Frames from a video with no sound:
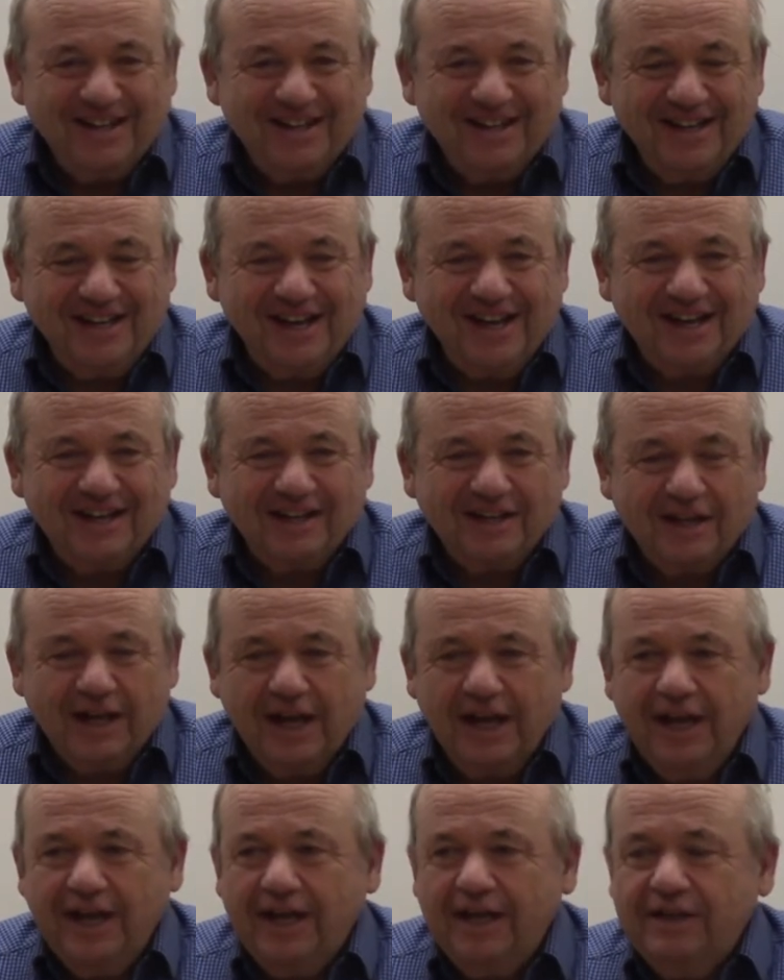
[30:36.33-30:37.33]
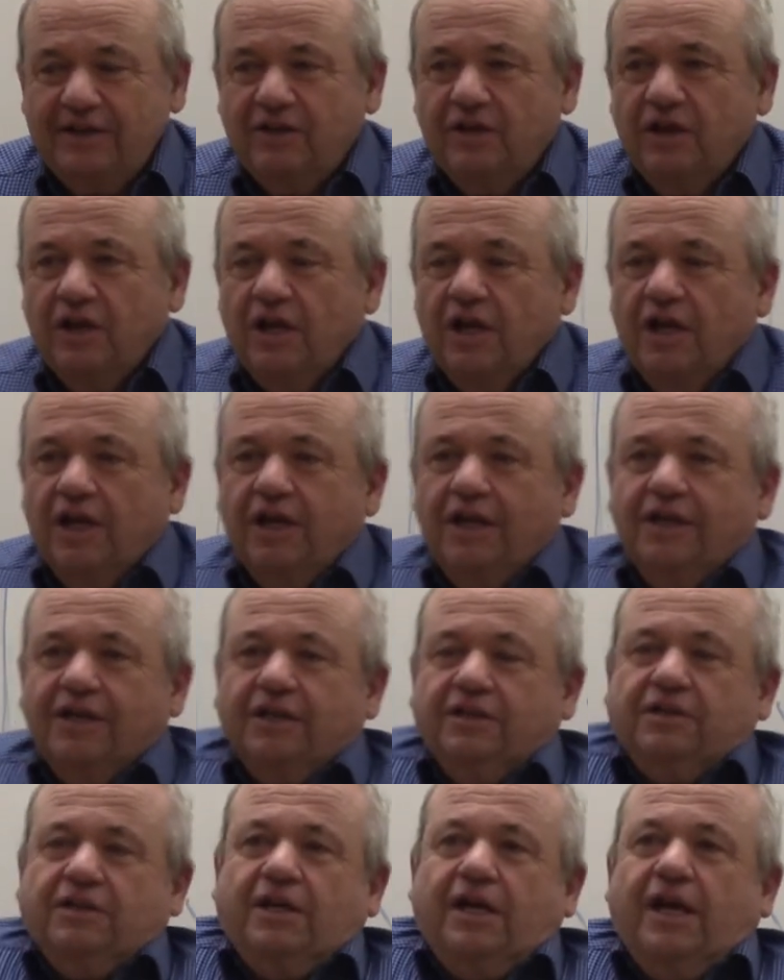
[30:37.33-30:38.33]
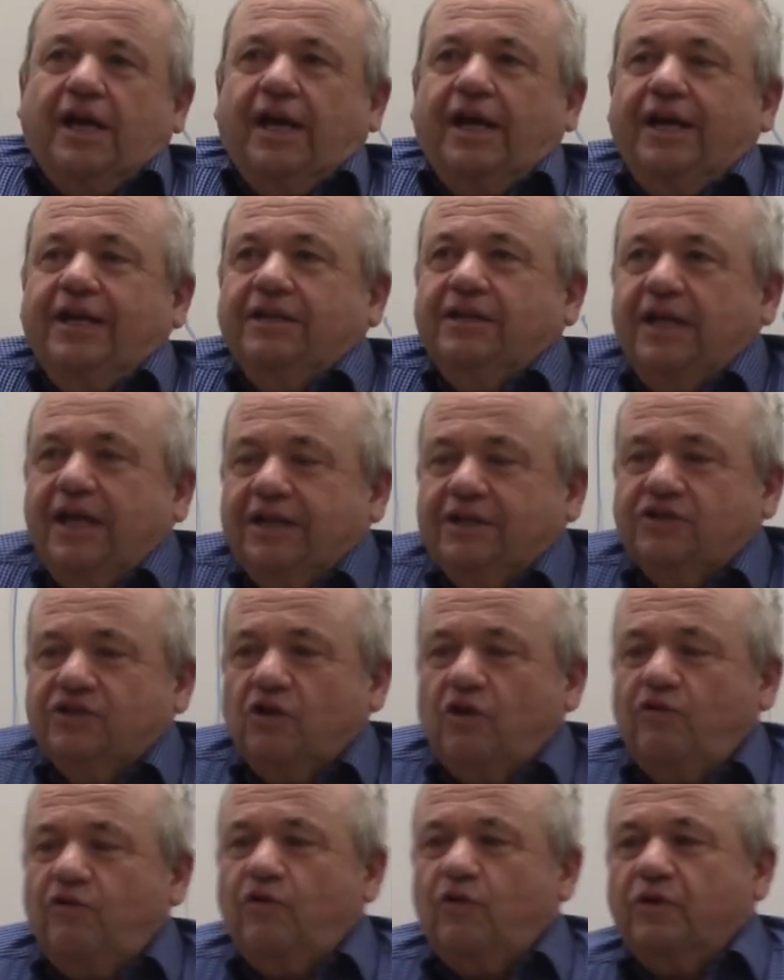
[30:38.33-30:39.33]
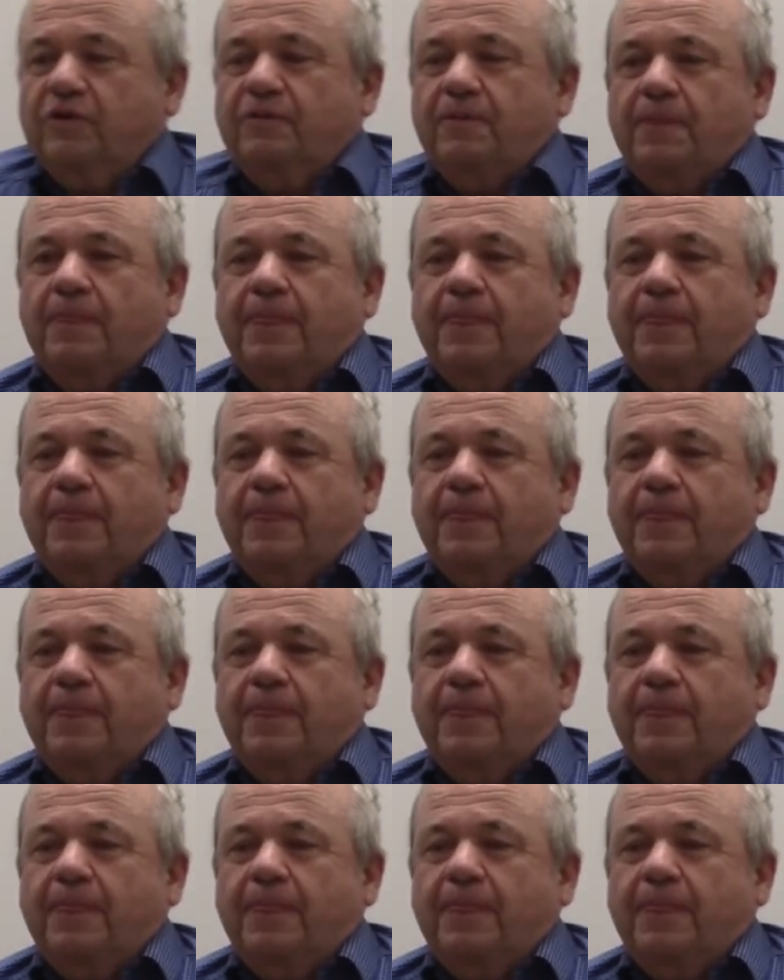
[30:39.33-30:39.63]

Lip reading: Yeah, and so forth.